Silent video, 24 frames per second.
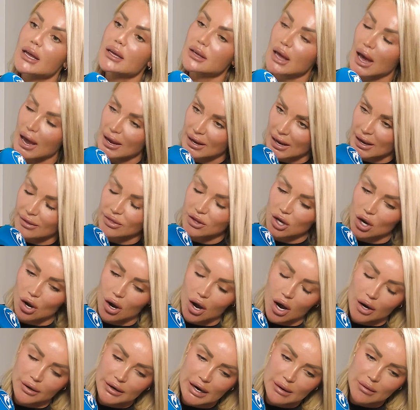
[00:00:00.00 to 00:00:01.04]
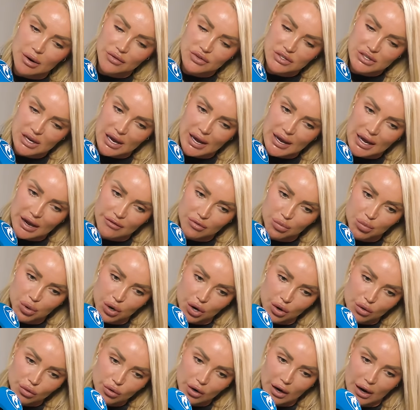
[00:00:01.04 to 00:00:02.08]
Yeah, yeah, they are. Now obviously I have a
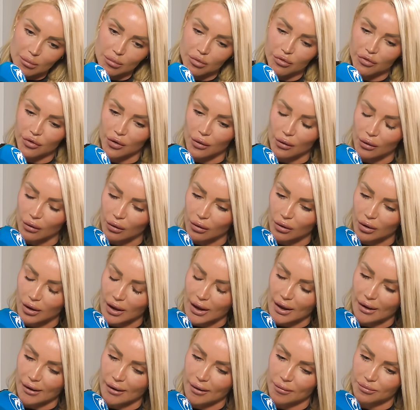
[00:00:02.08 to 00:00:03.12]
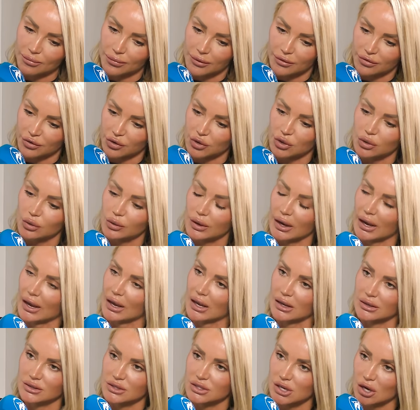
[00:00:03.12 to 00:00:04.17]
programme for um, for new
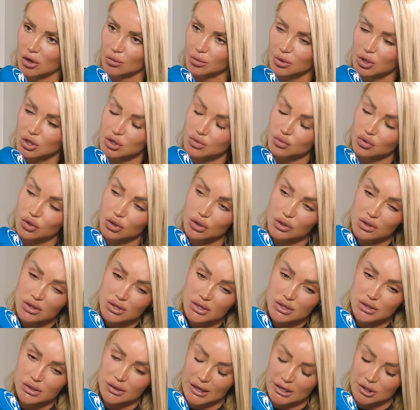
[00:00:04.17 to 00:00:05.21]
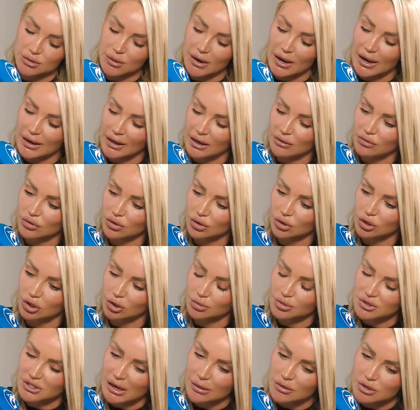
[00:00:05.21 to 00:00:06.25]
girls, so because Rudes that's why I have other
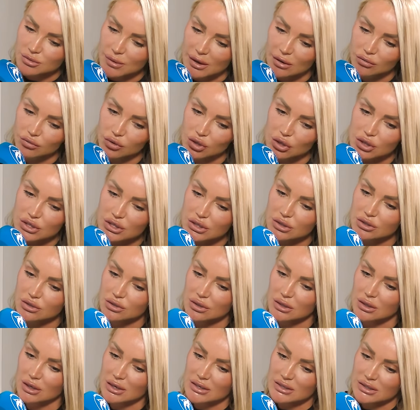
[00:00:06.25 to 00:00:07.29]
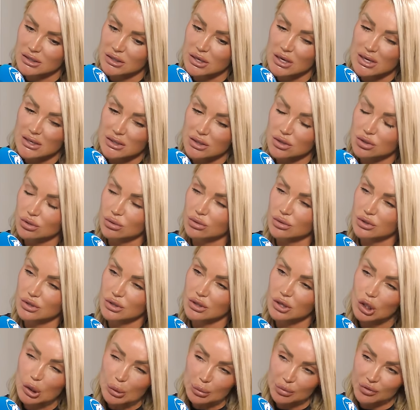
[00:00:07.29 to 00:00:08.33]
clubs now as well. Rude's. are is a is a
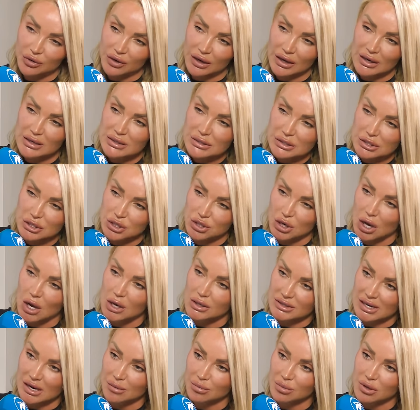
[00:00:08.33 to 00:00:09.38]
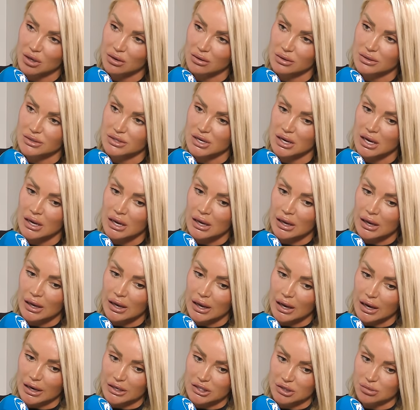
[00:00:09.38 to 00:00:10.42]
daunting club for girls to start at because
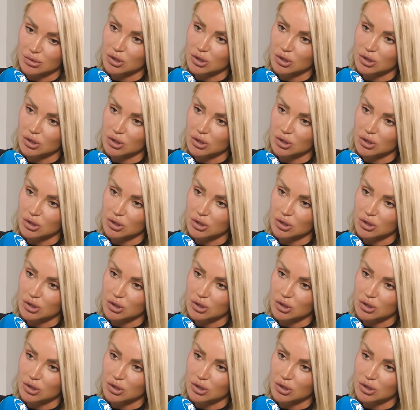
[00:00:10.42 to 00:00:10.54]
it's